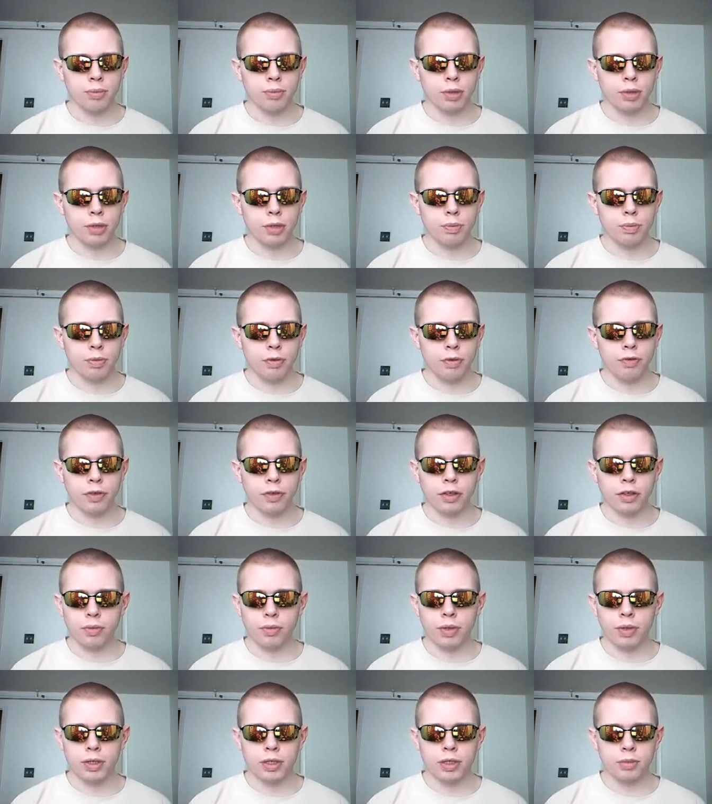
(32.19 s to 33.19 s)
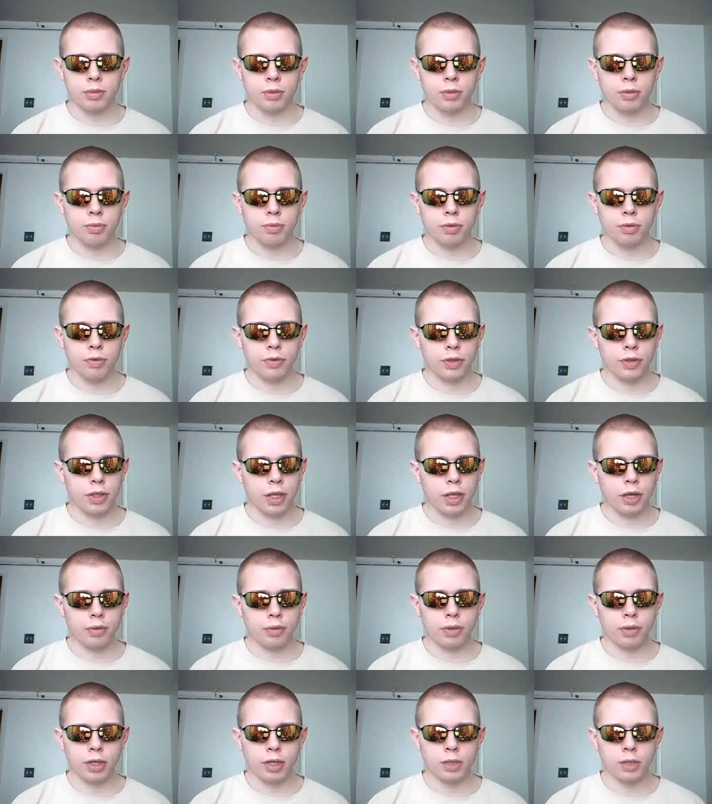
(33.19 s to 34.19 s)
but perfectly reasonable, perfectly
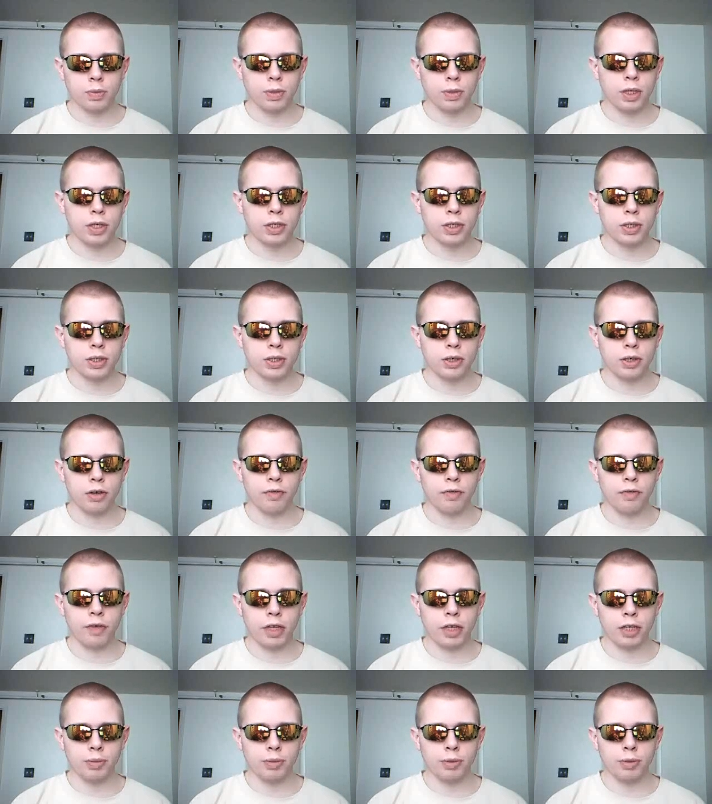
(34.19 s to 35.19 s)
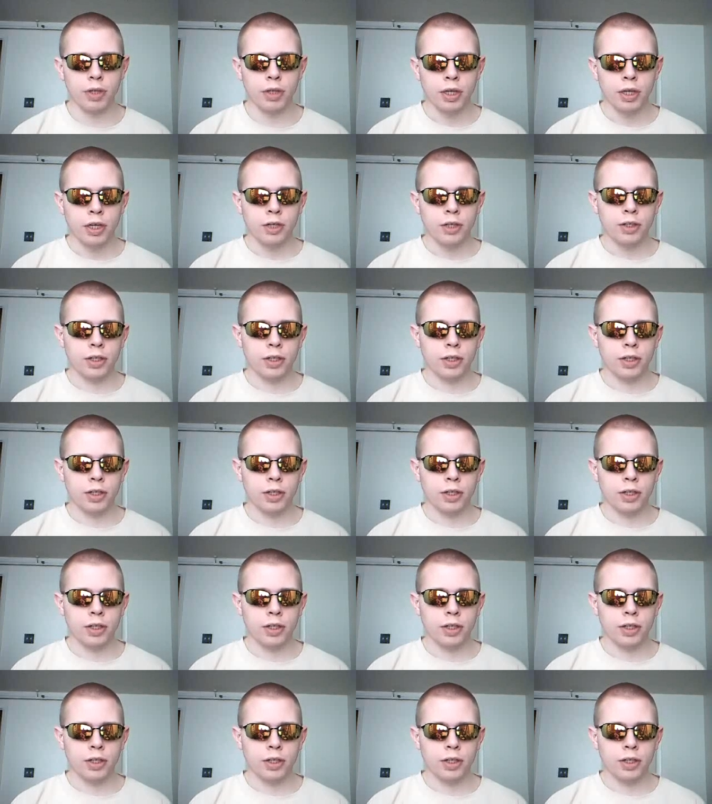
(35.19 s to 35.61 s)
adequate explanations are available